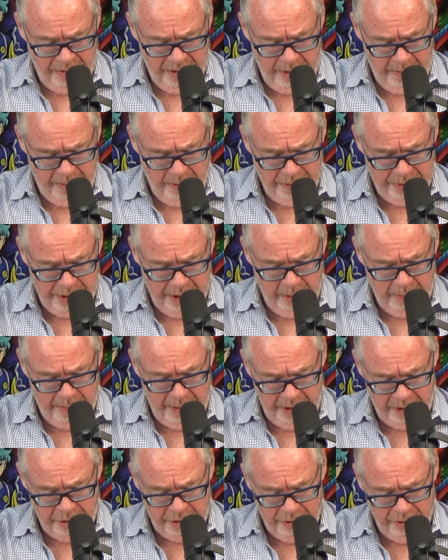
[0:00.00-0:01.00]
they posted a
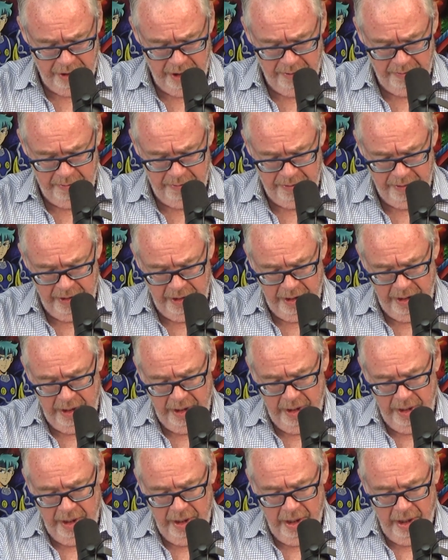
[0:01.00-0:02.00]
picture of
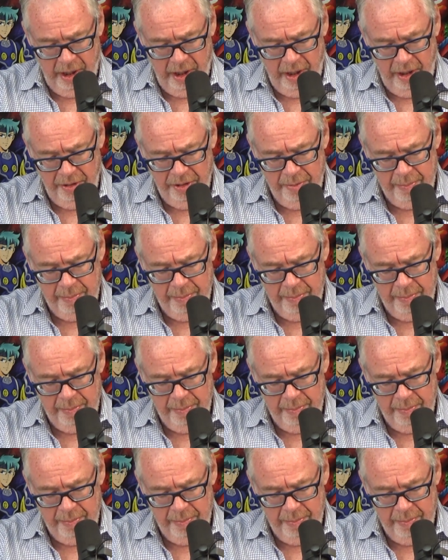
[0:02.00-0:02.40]
all